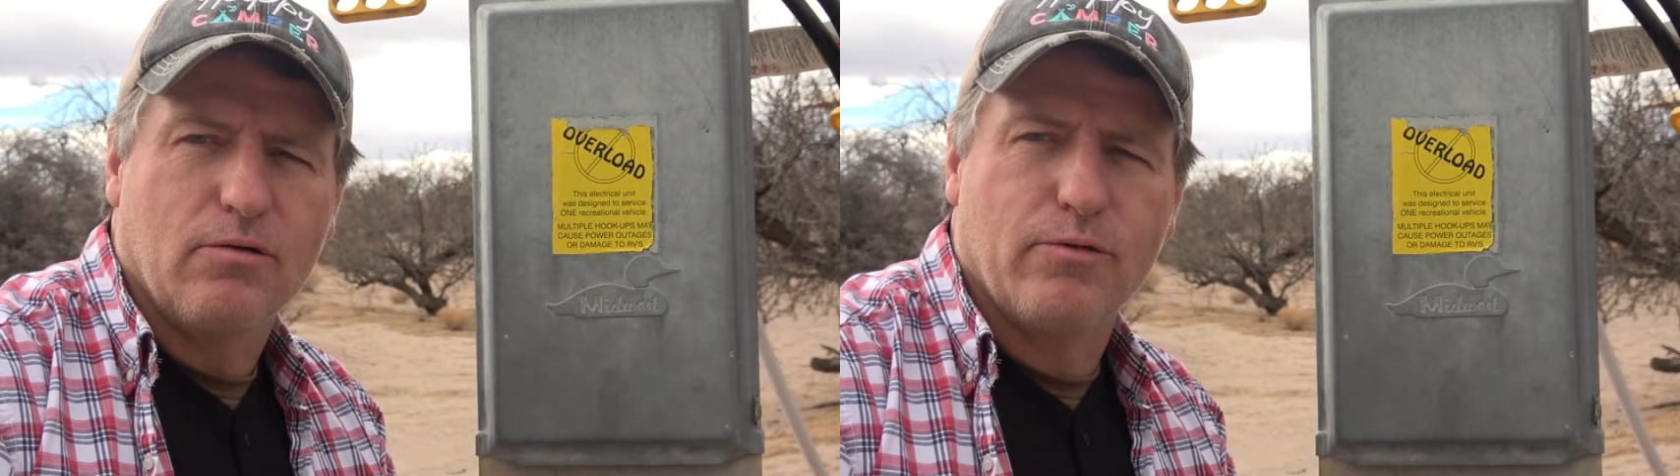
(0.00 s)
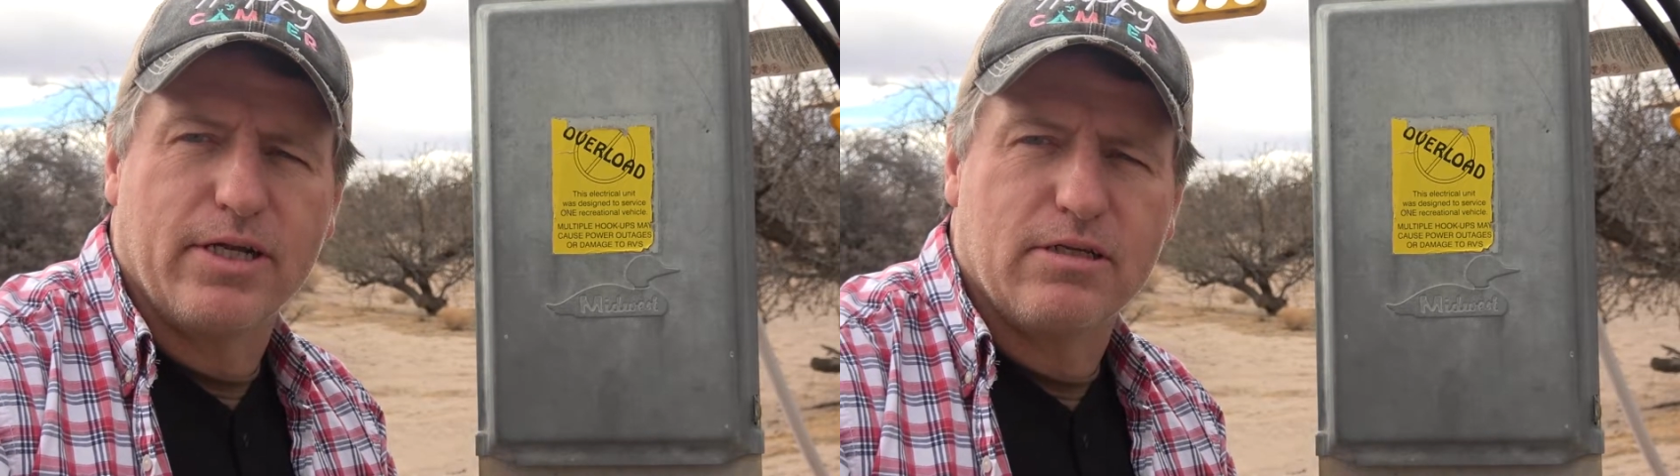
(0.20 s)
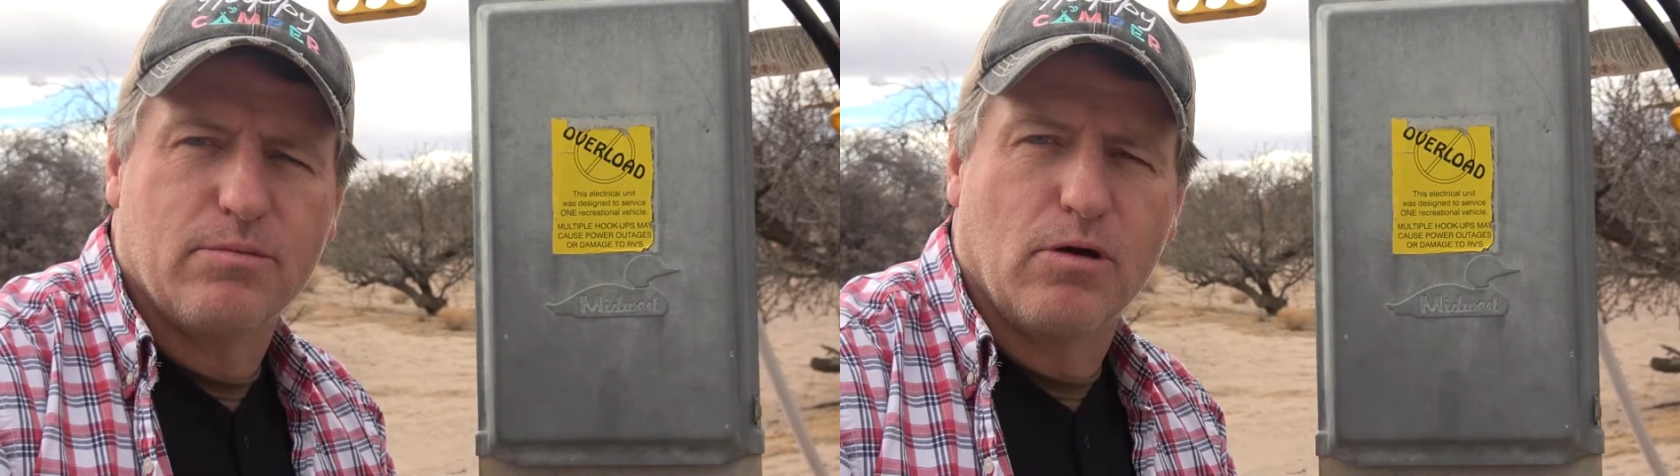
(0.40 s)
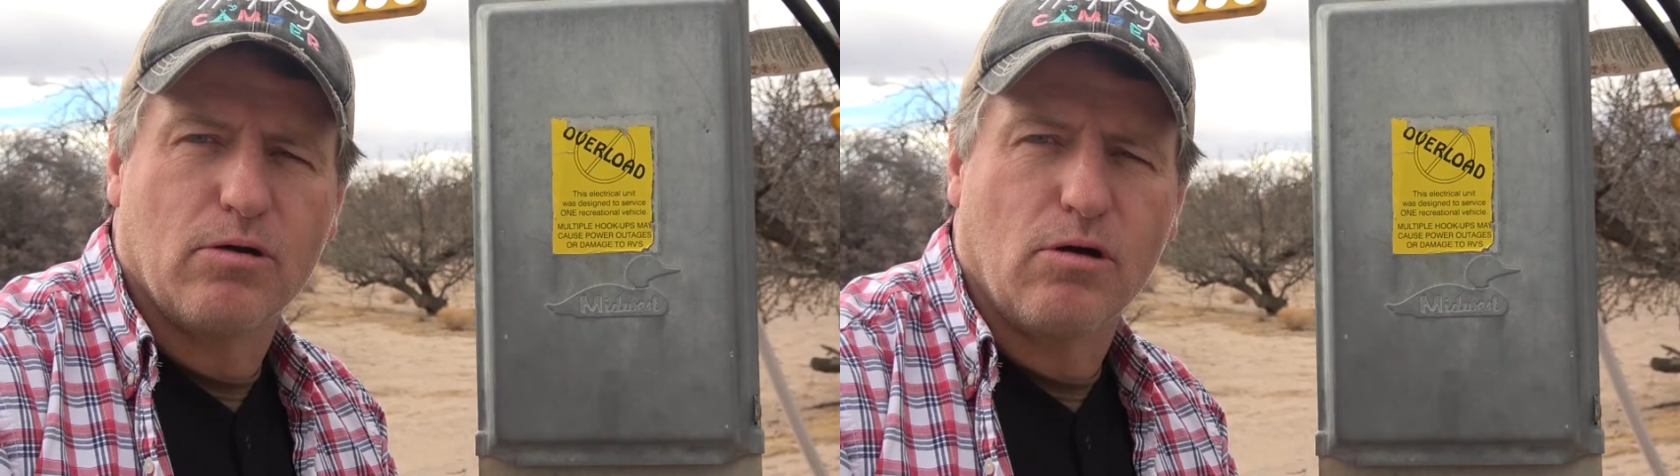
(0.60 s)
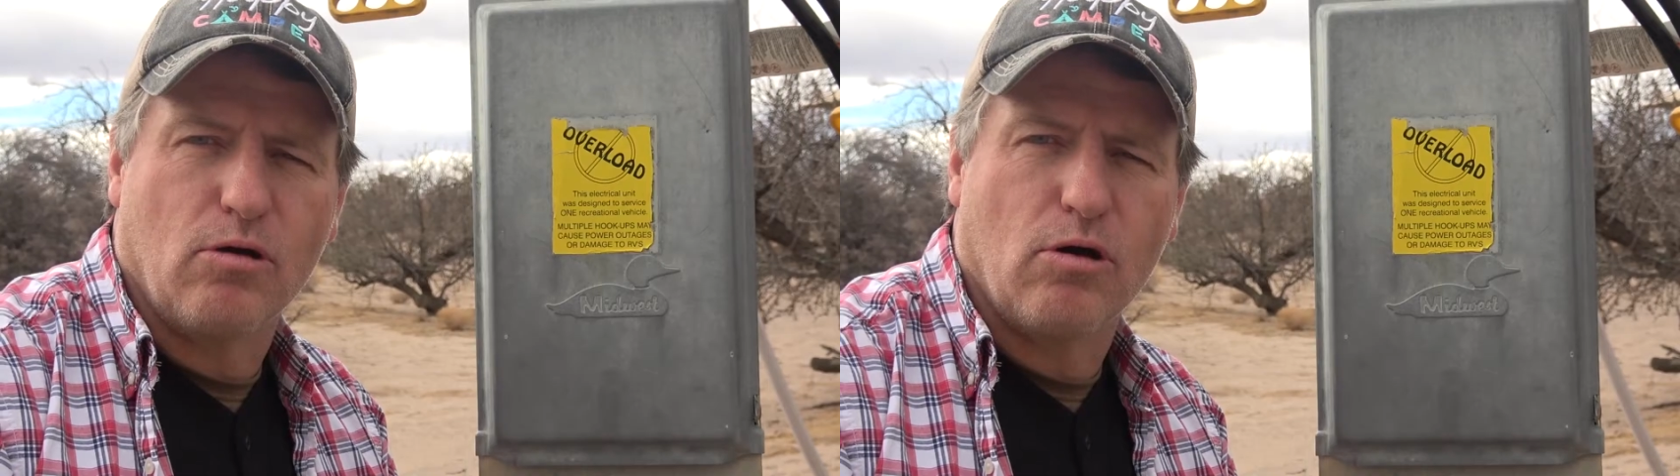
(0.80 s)
rent a
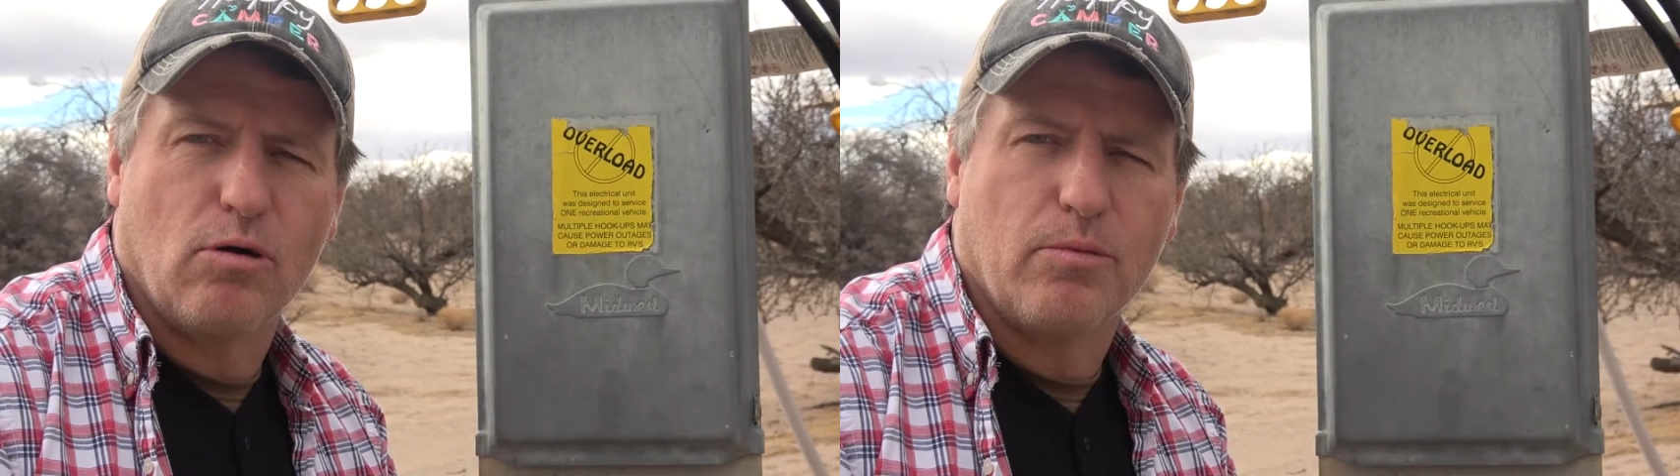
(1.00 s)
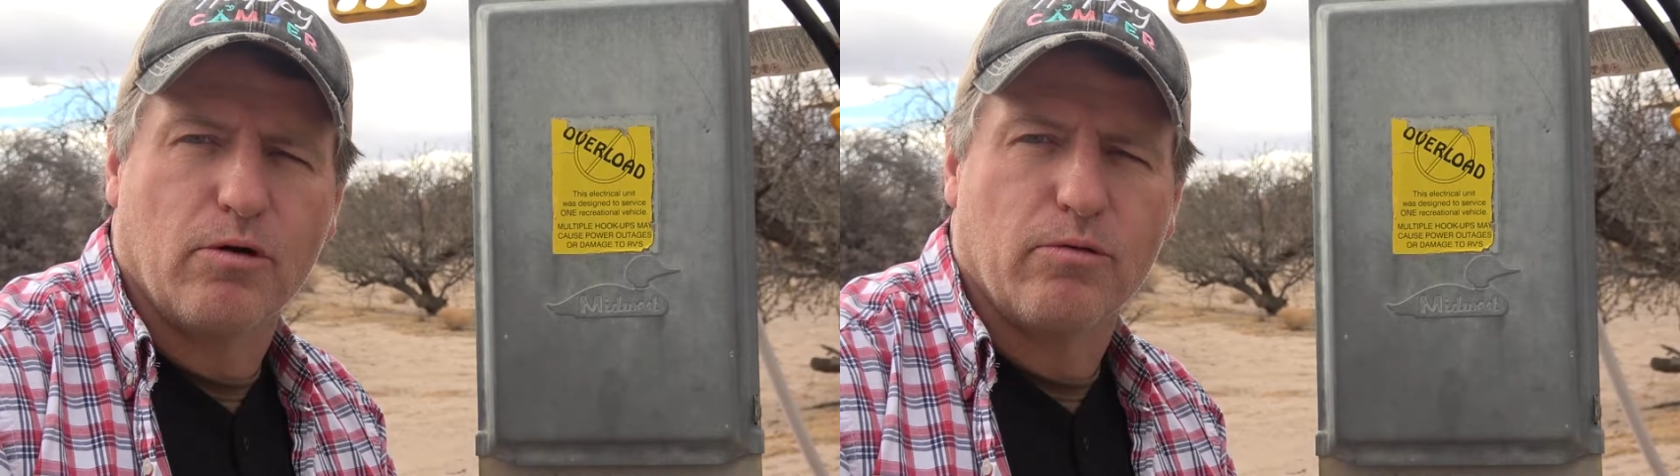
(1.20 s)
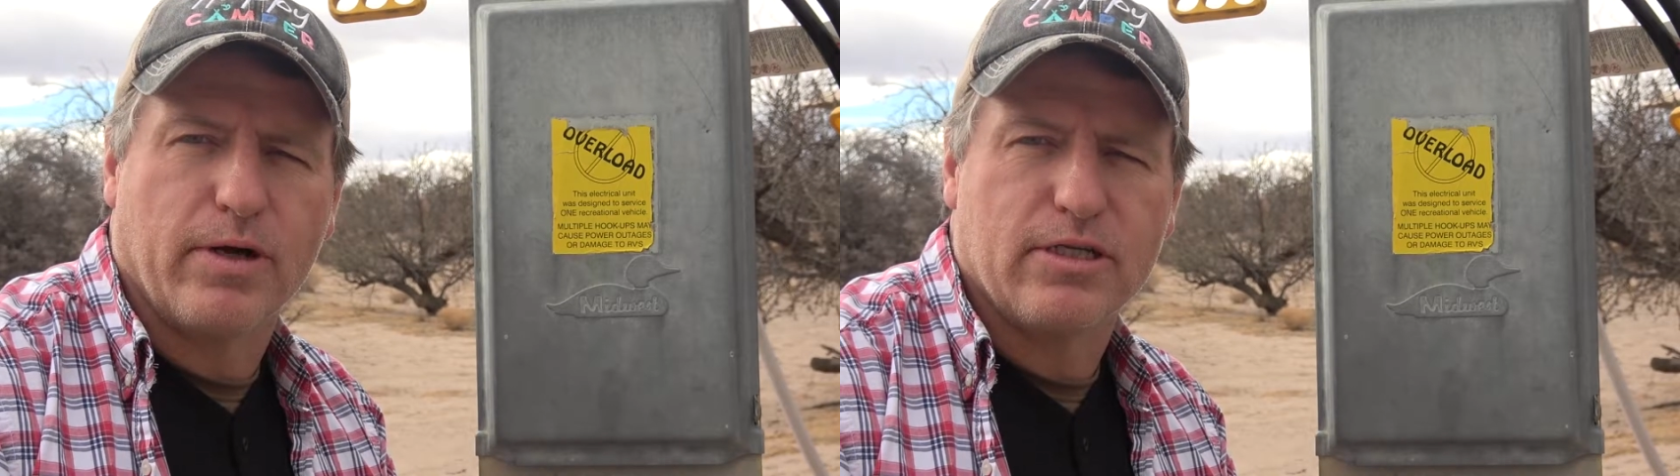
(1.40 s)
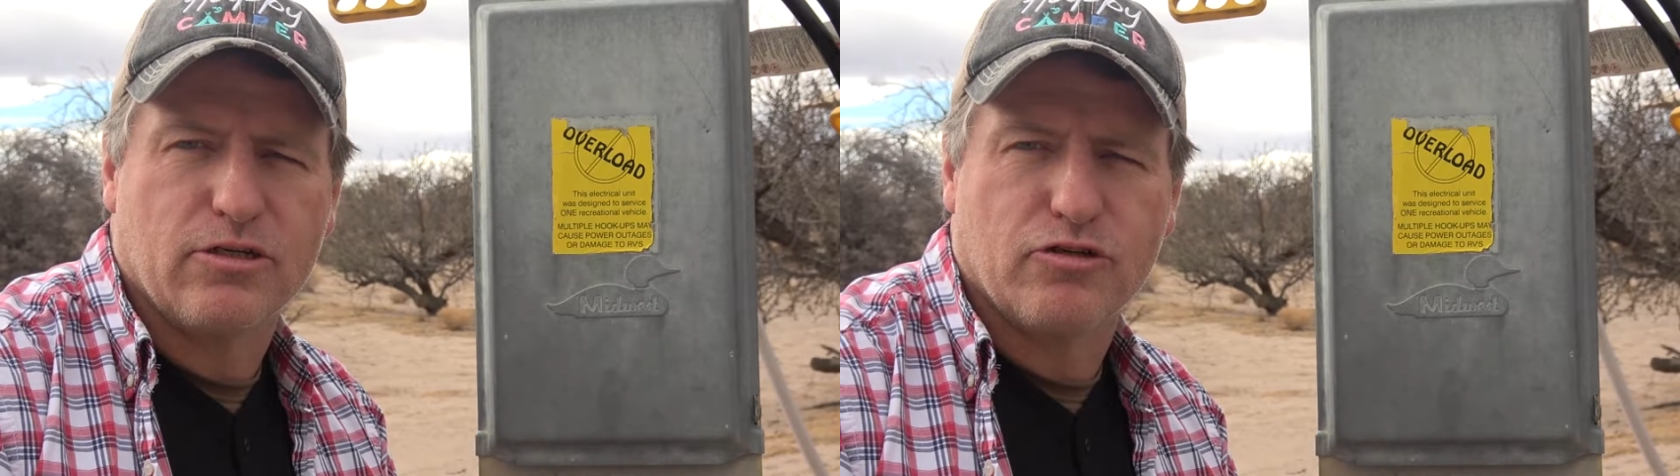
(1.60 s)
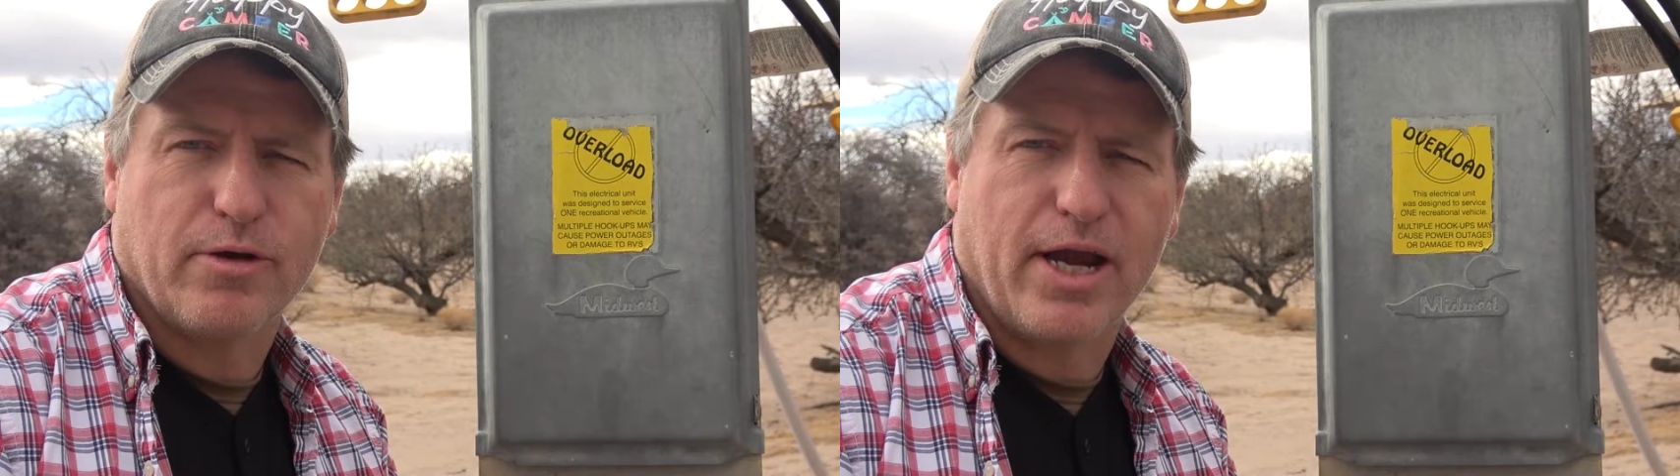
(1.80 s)
motorhome or rent a
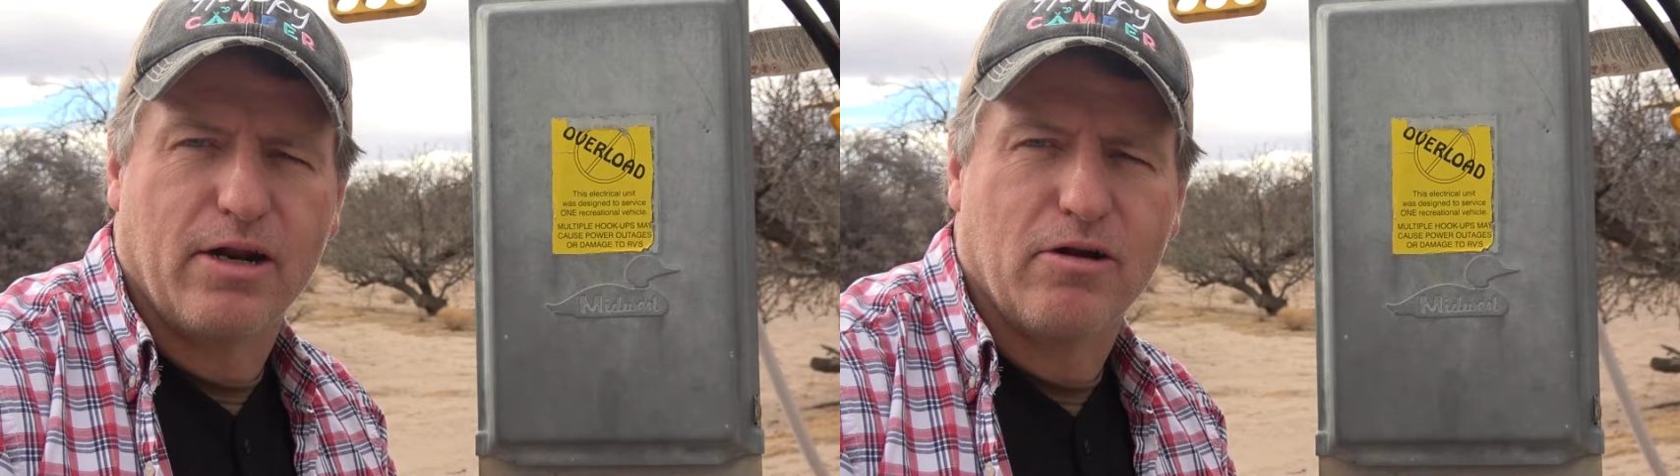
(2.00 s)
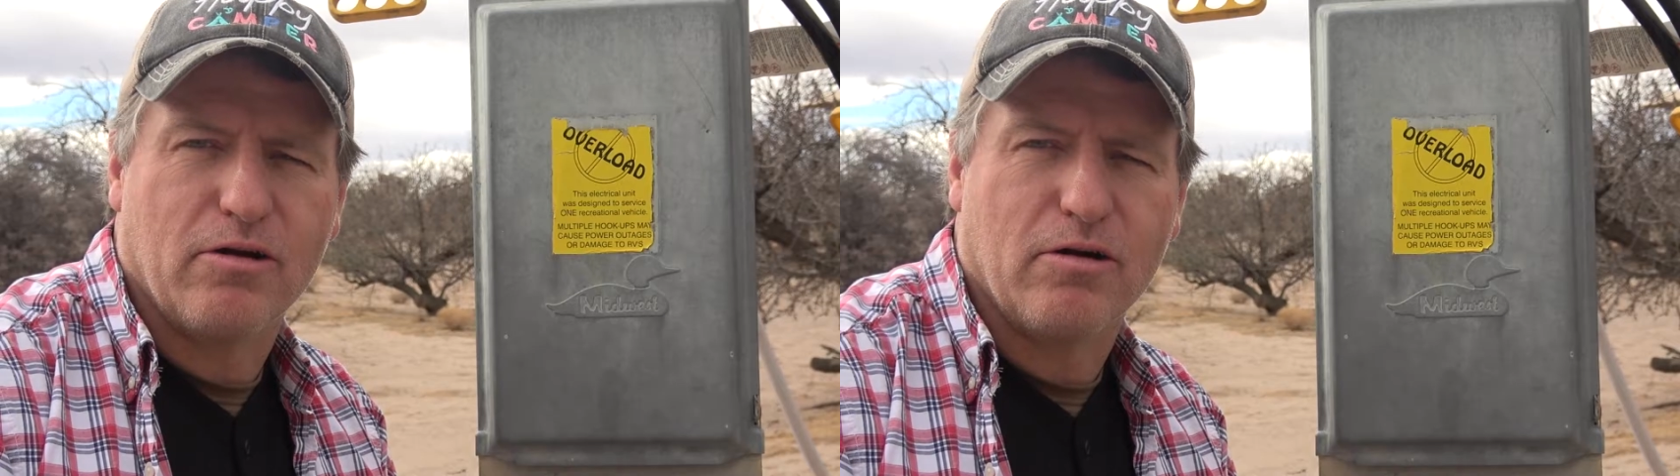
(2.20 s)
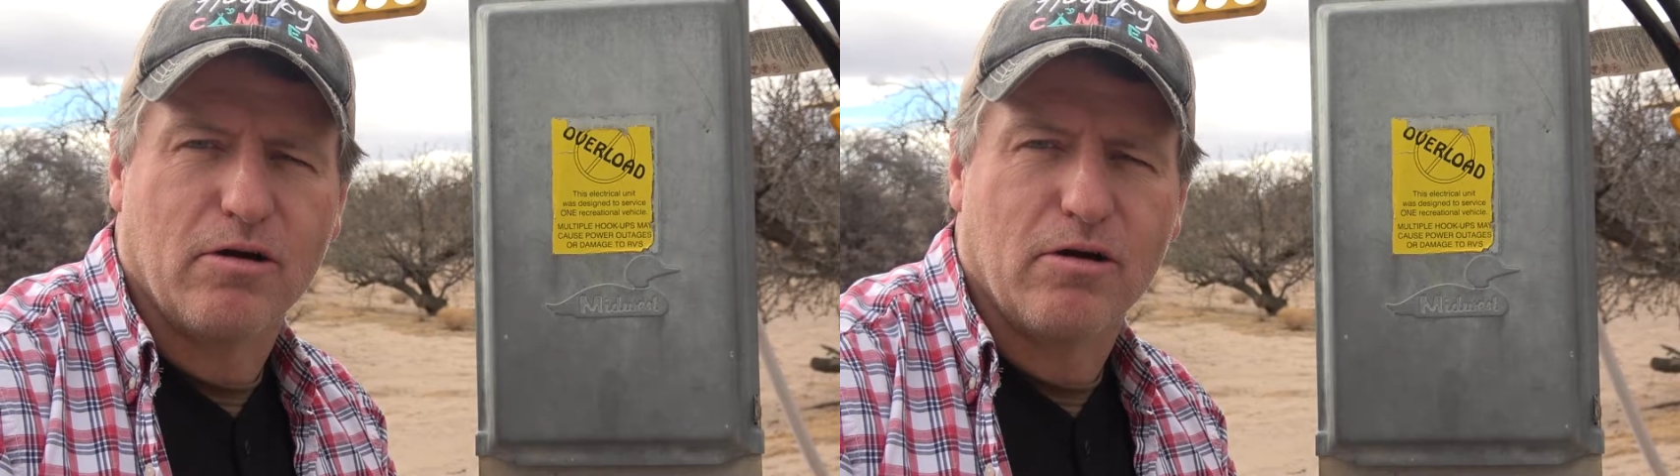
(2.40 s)
trailer,